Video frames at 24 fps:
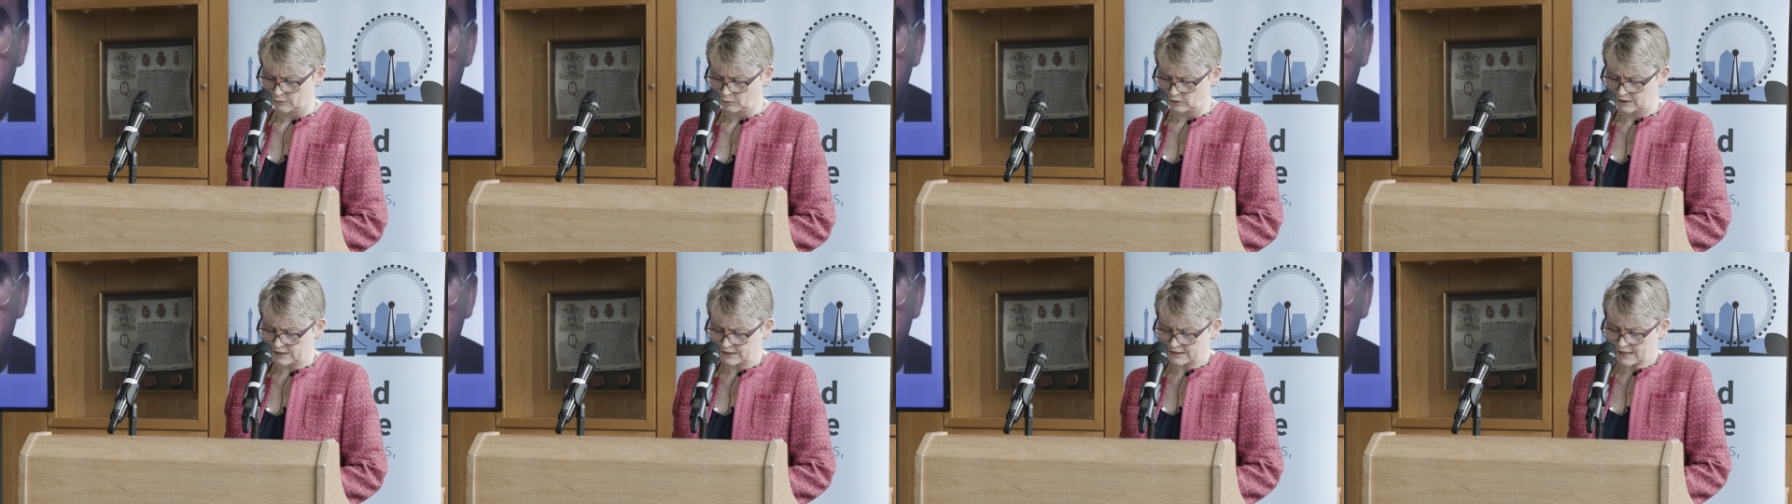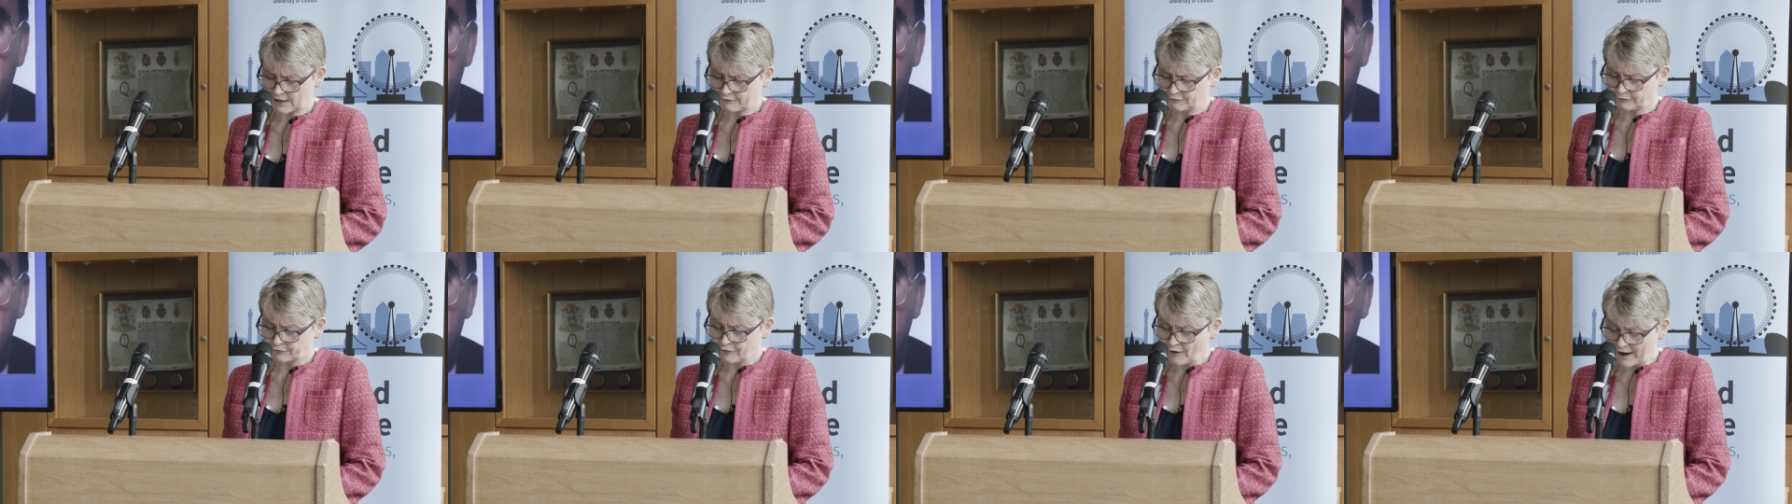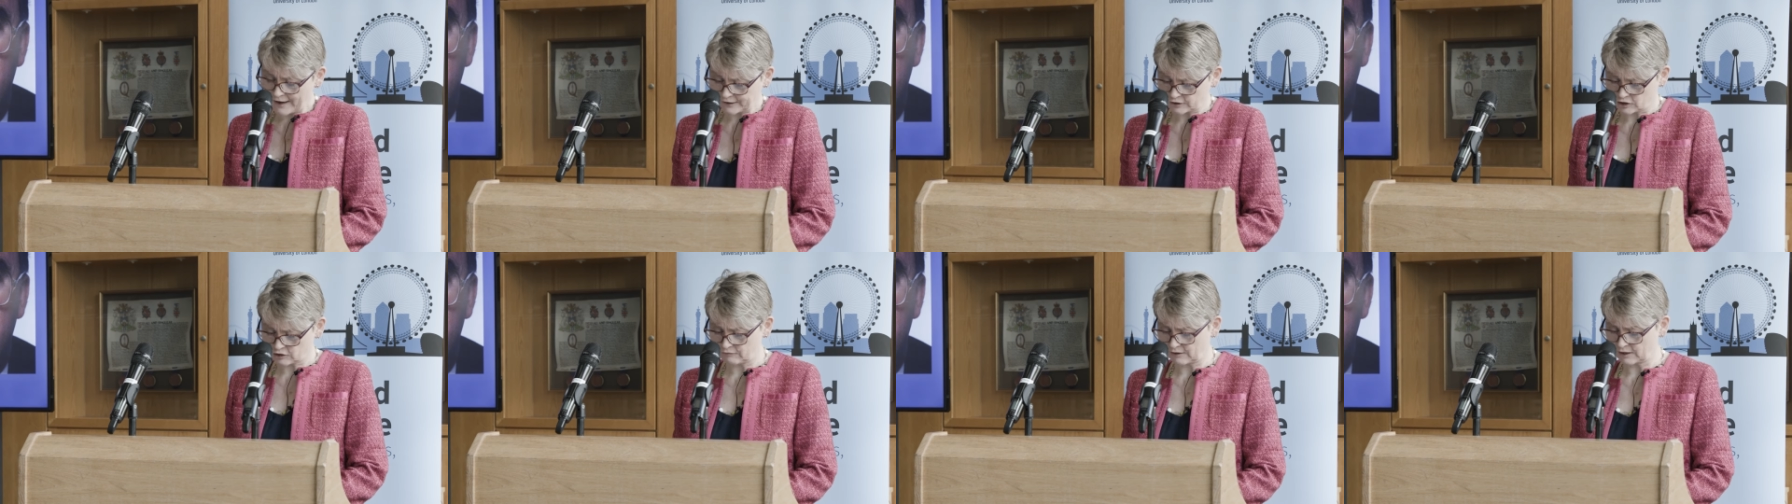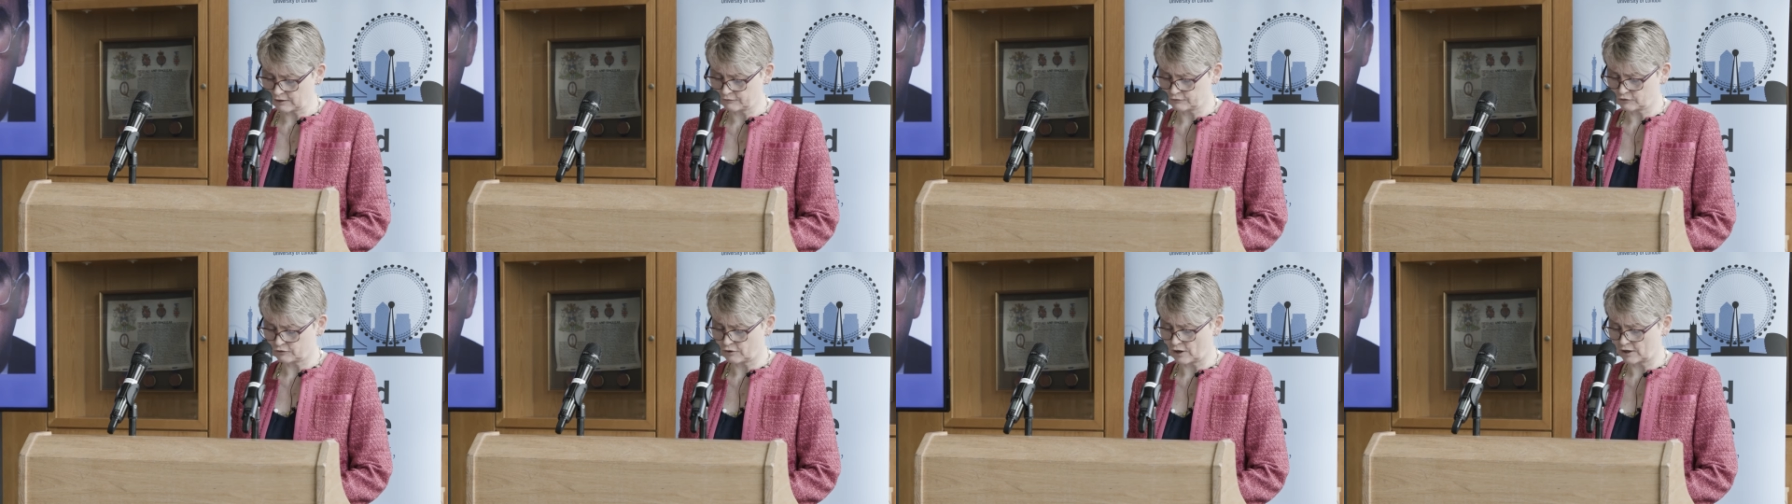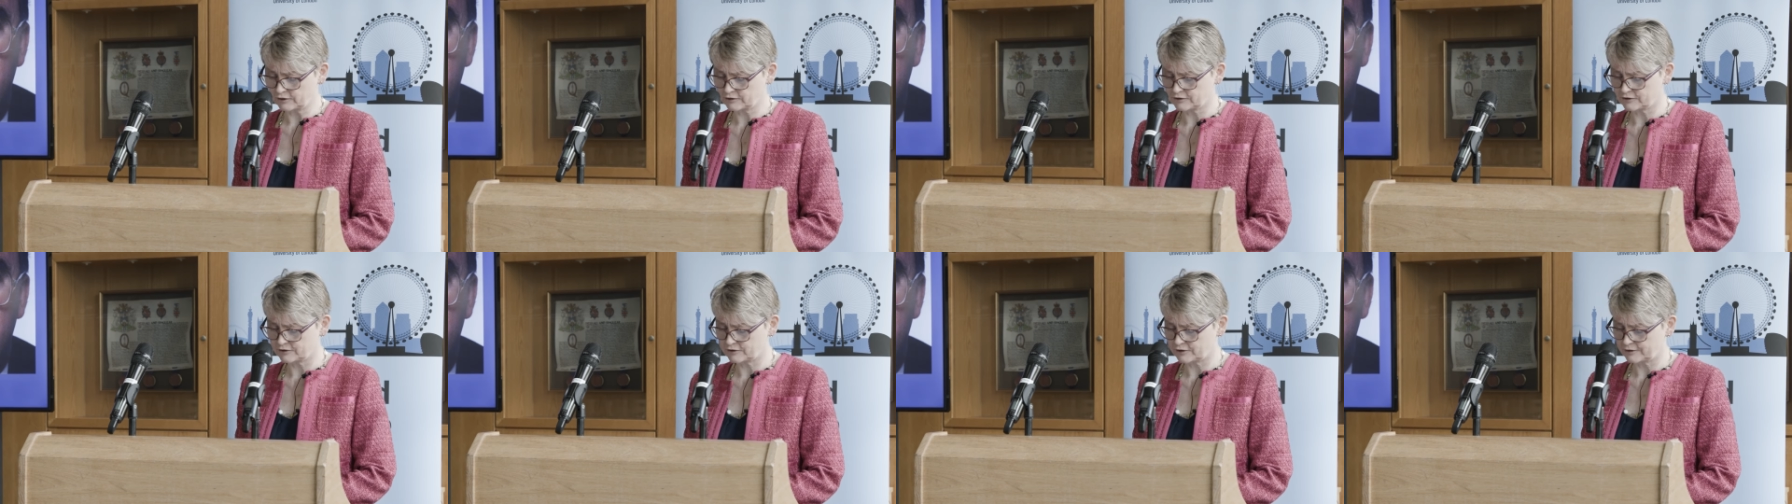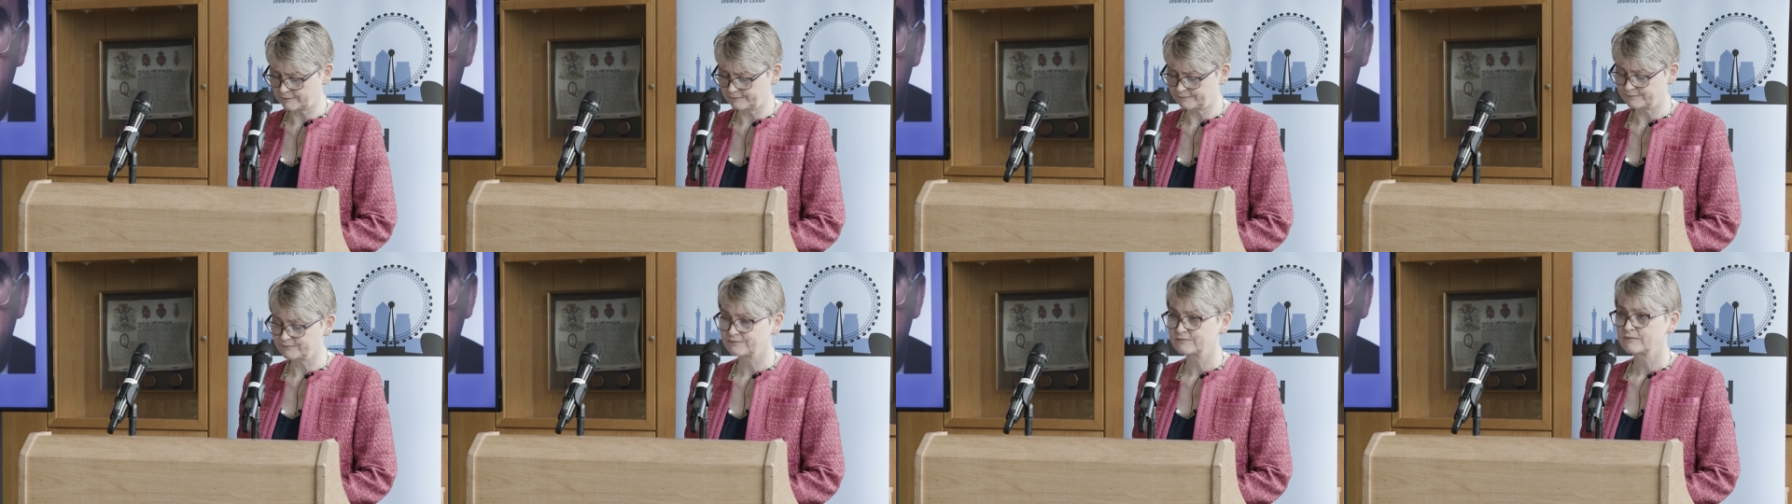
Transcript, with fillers: which is that fracturing of trust